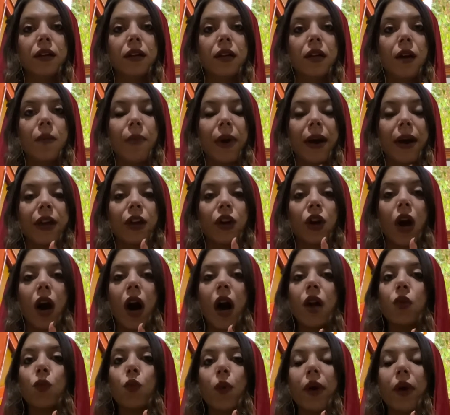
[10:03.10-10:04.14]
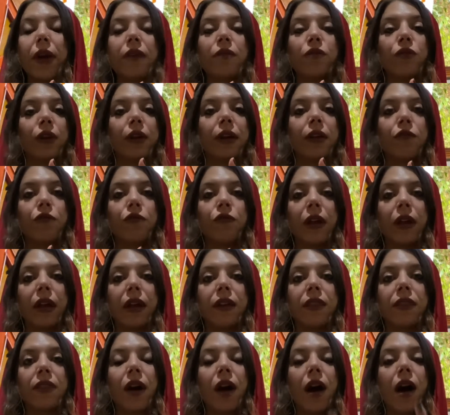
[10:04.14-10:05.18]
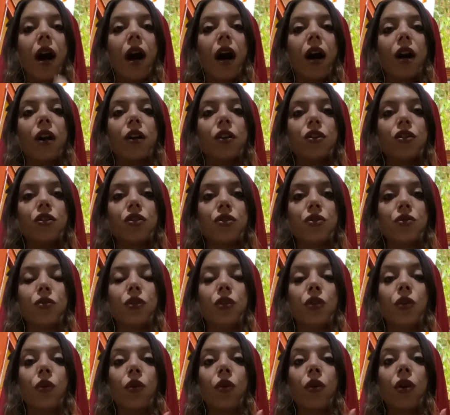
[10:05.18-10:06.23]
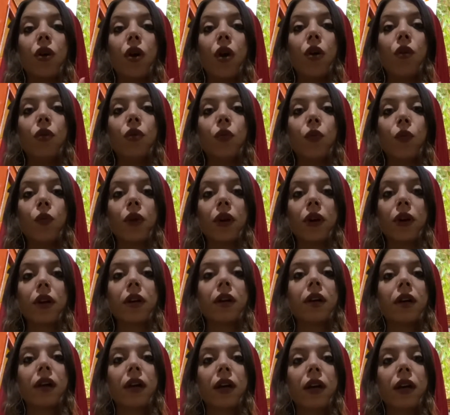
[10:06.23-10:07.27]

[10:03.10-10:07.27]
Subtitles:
by your unwavering faith unto your own work,